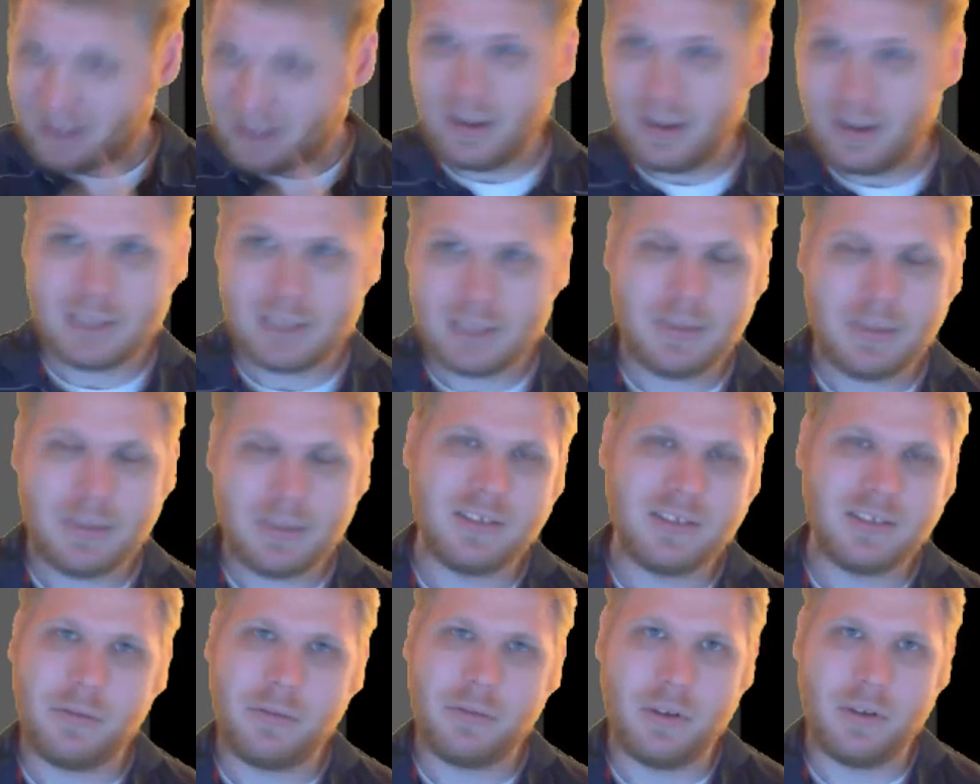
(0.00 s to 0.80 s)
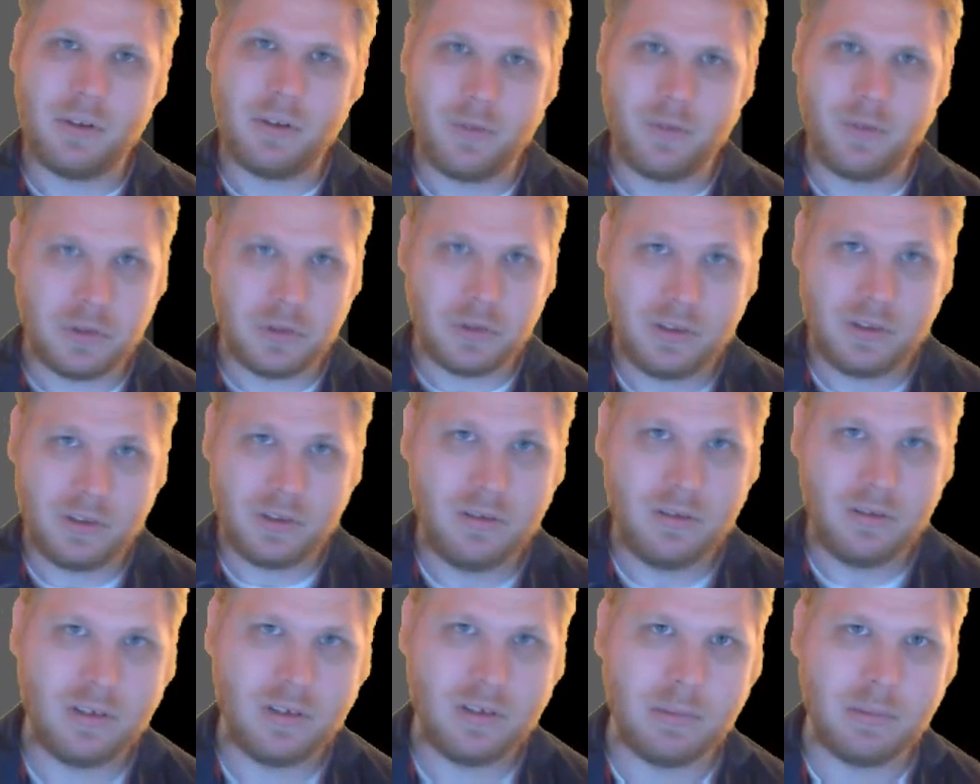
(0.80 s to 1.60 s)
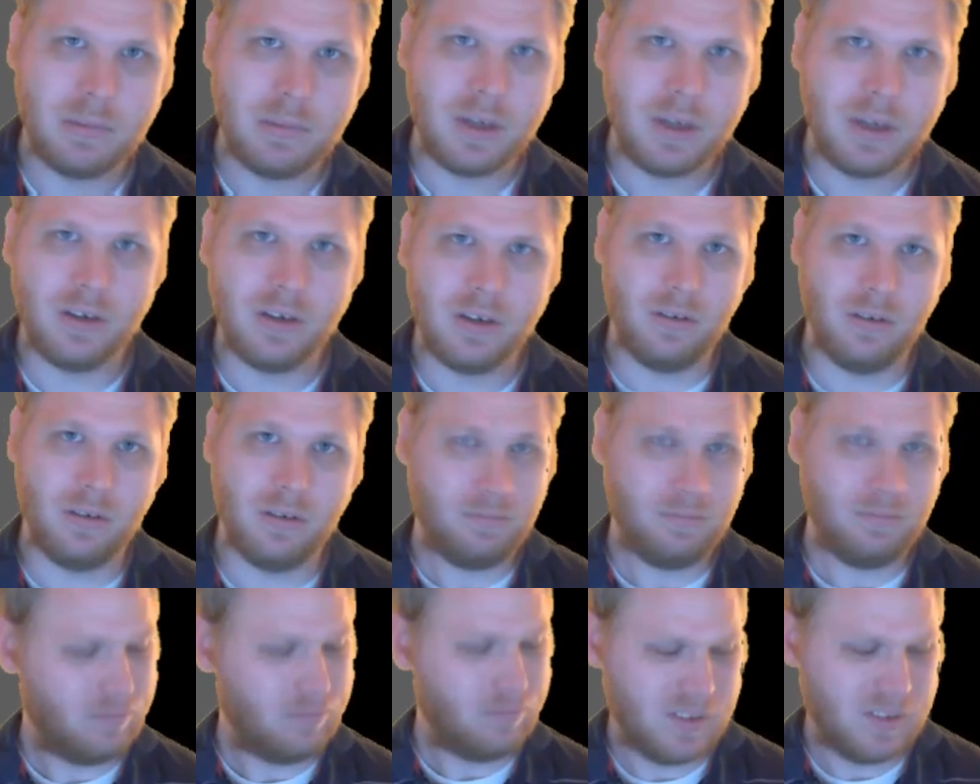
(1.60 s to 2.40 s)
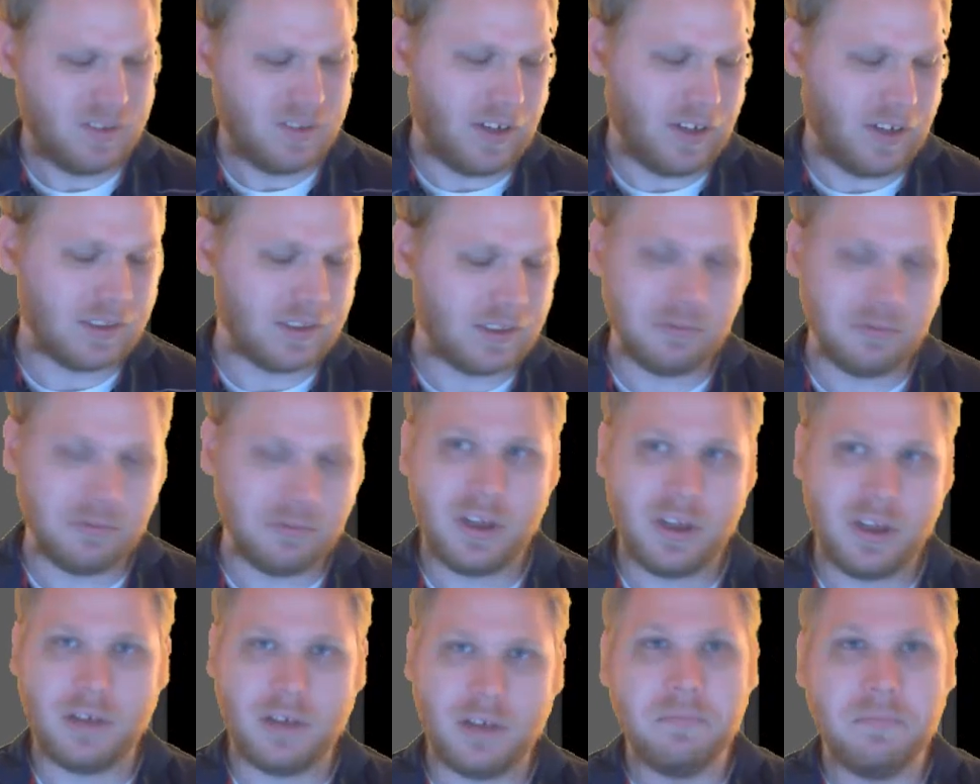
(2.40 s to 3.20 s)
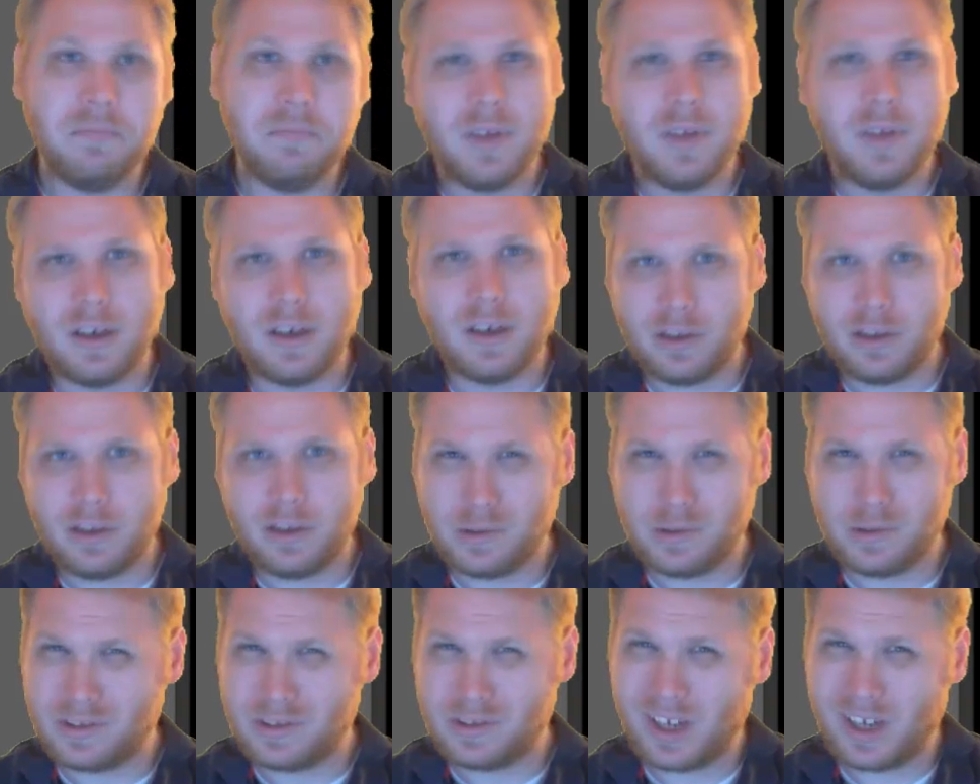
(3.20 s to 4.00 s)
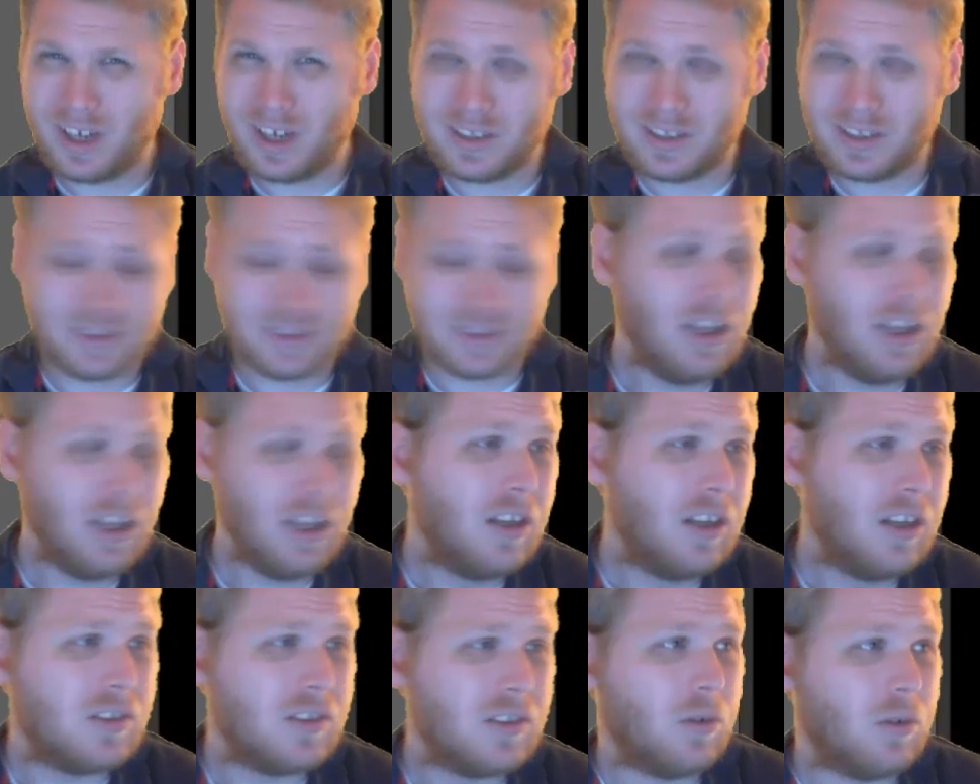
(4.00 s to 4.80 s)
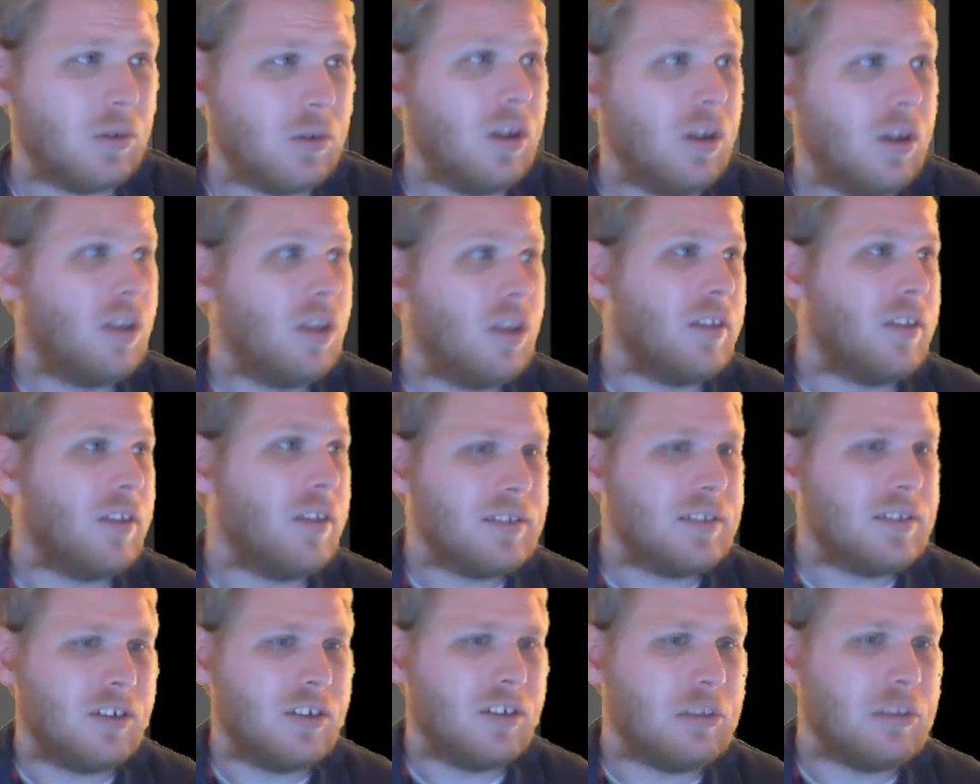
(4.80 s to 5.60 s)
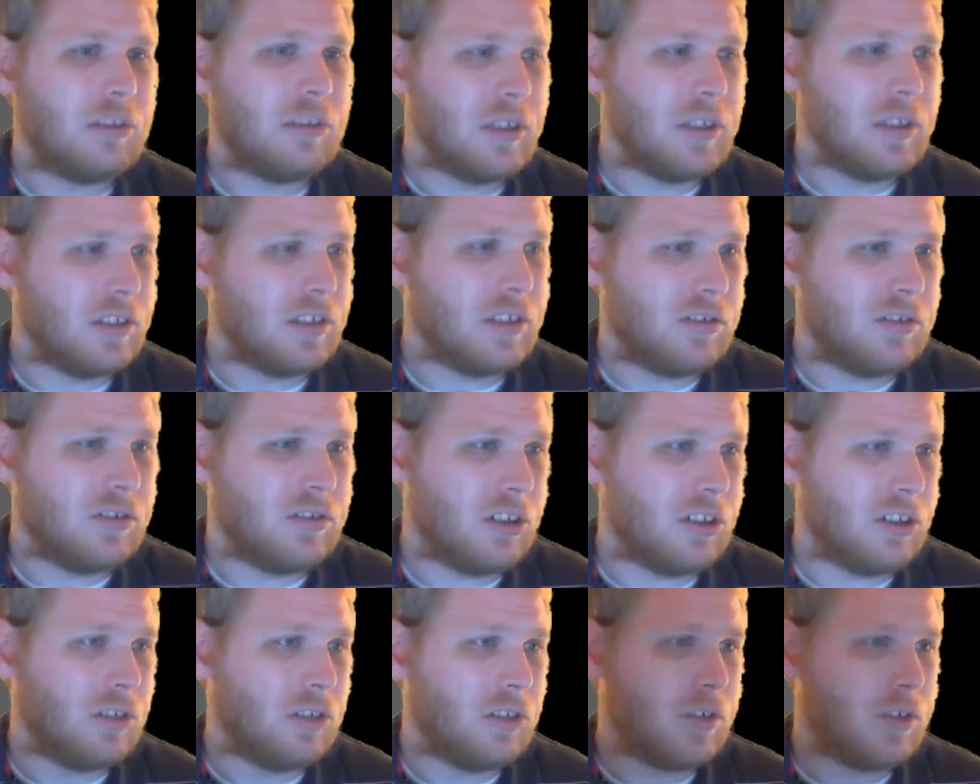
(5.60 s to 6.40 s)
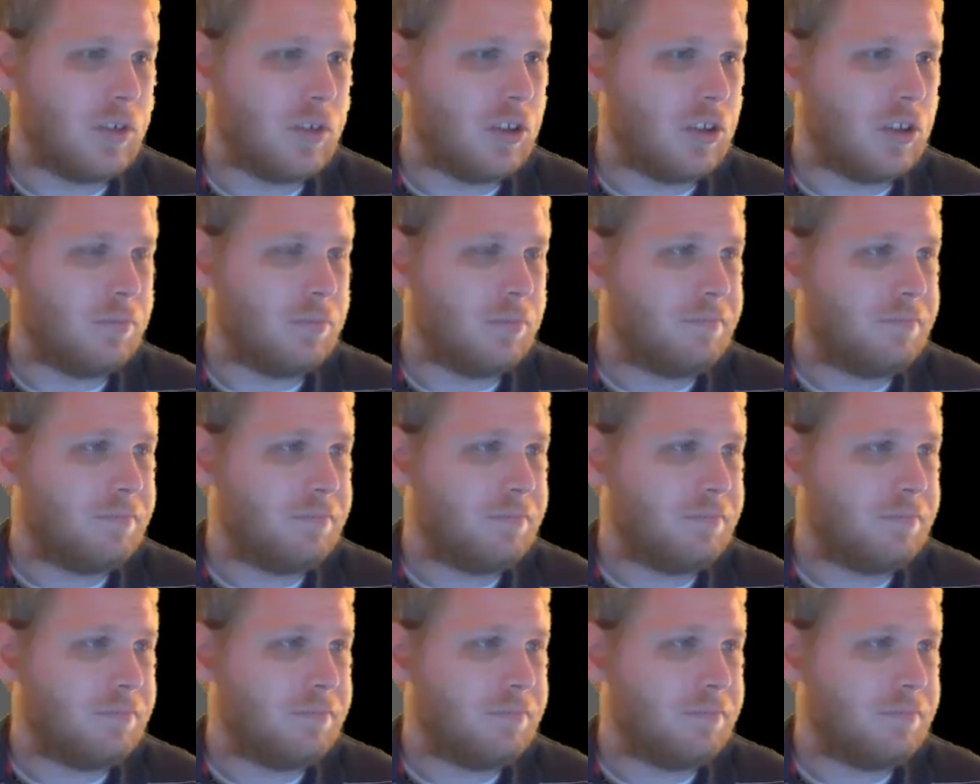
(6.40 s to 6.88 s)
let's bust it through the first little bit here as fast as we can and get to the usage cases. So this is Adobe Illustrator over here.